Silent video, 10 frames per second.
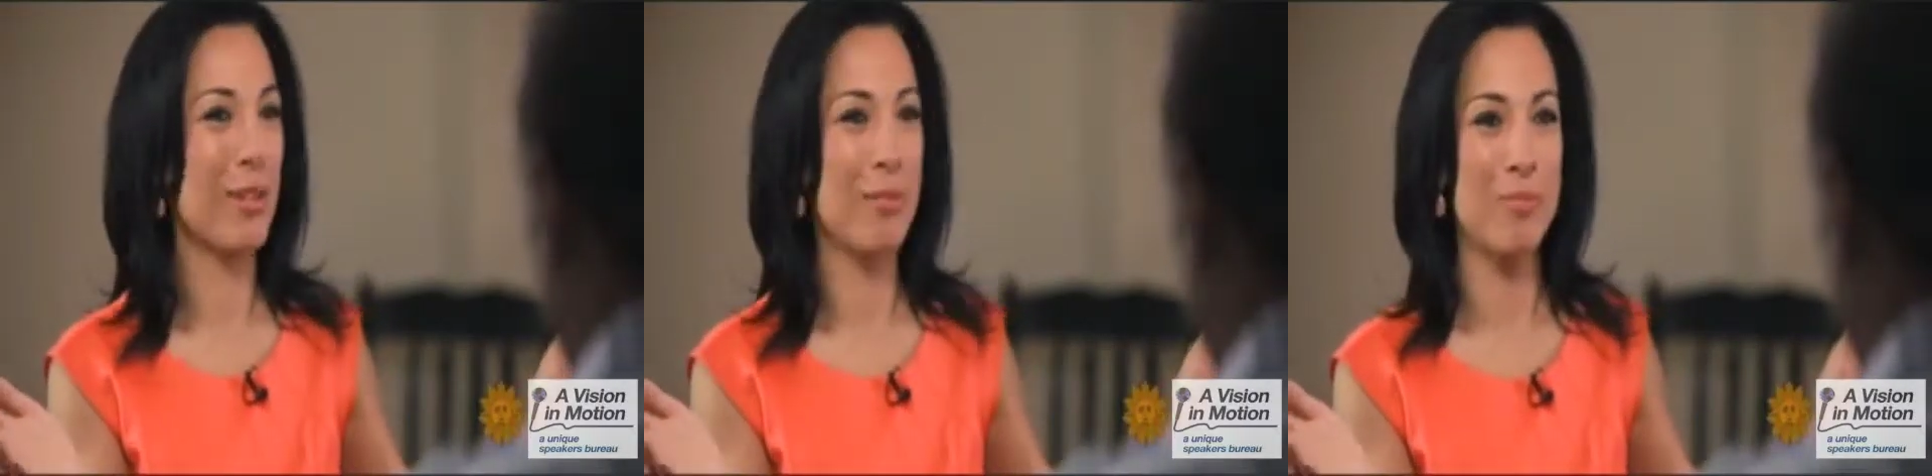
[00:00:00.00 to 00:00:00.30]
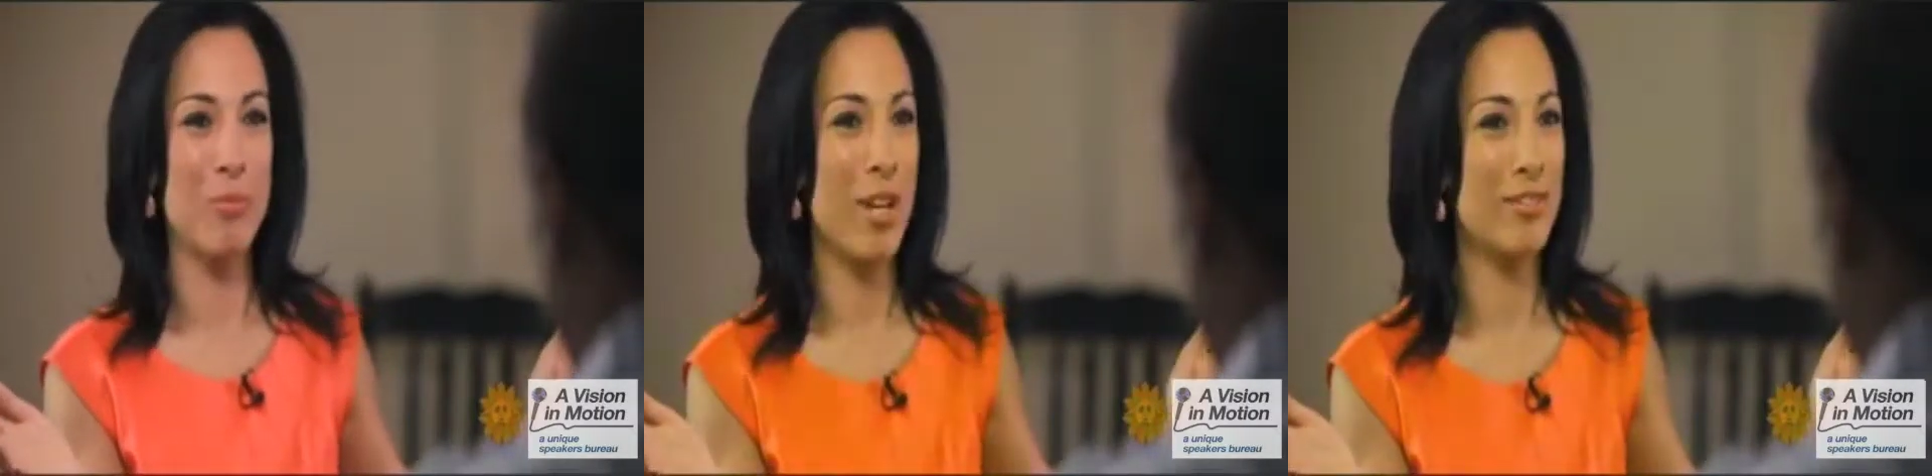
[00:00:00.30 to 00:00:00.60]
in a,
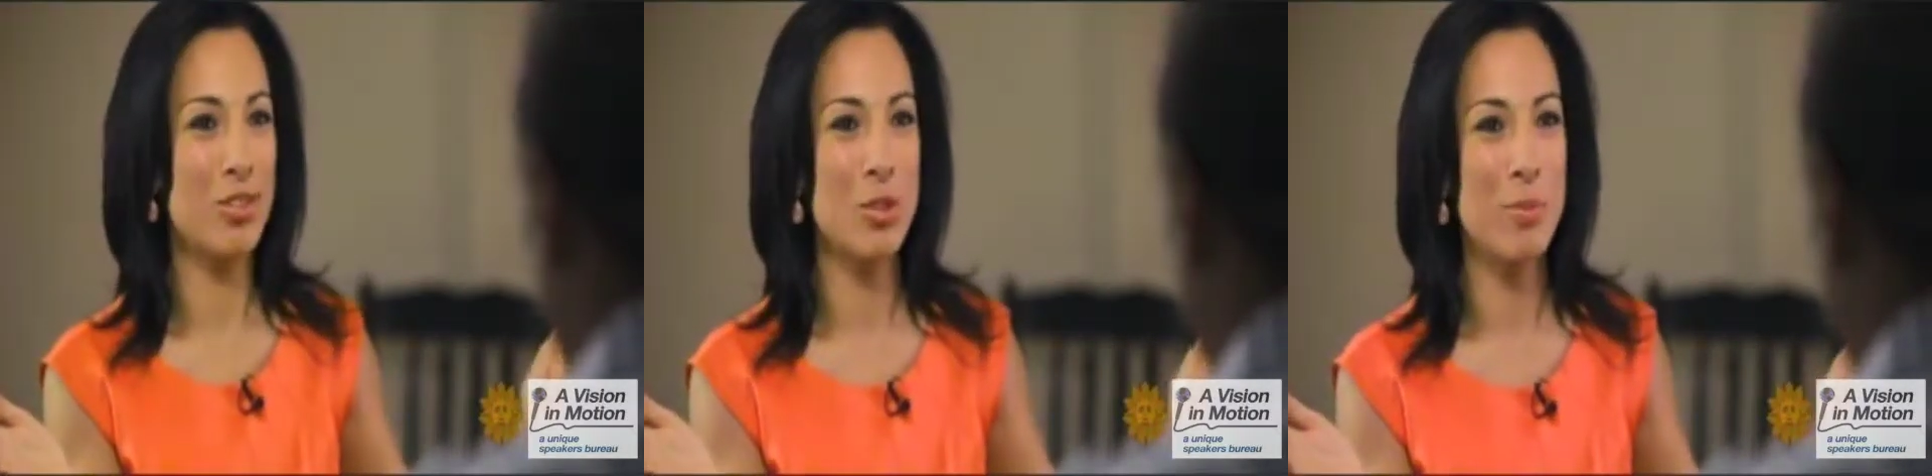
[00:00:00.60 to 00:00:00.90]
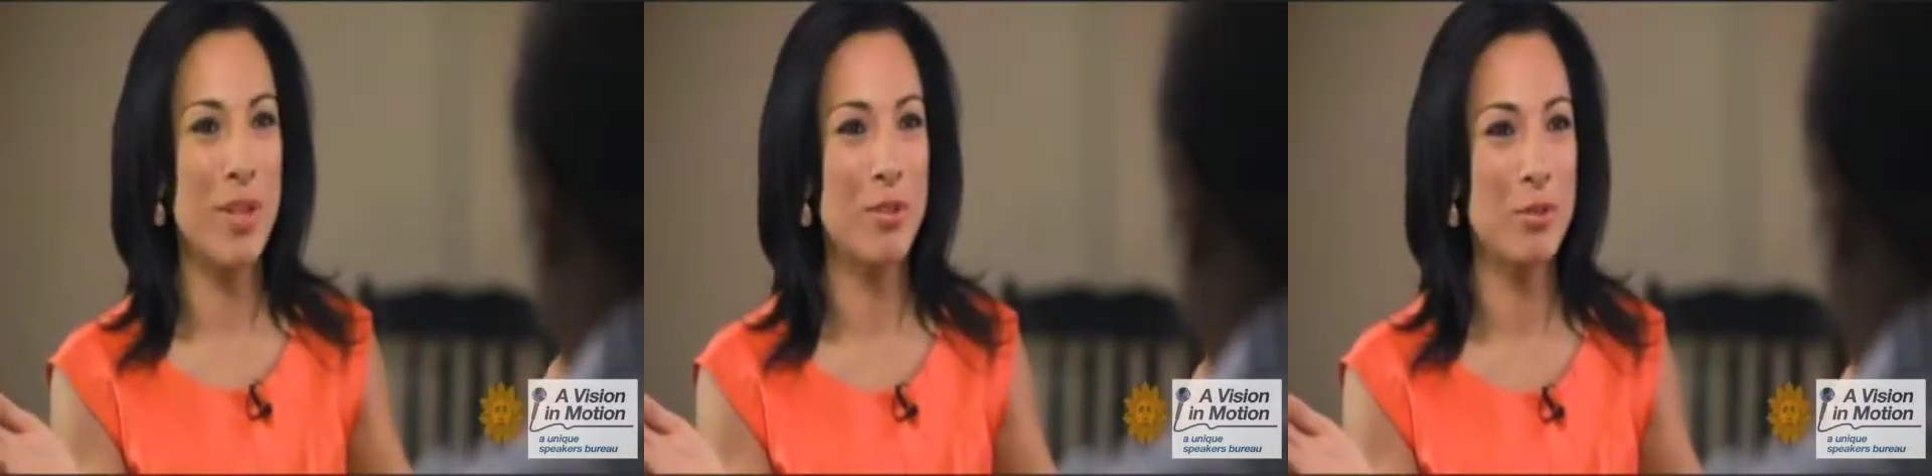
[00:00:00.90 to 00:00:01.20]
what,
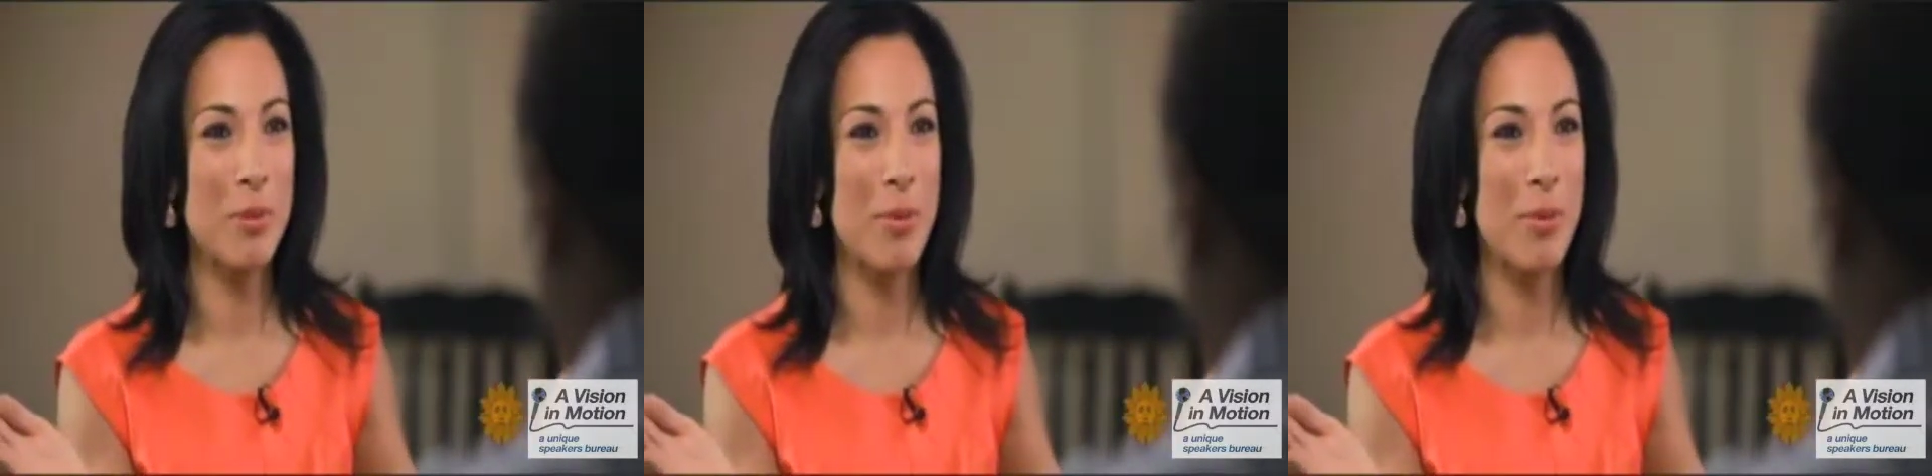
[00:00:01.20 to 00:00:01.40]
two bedroom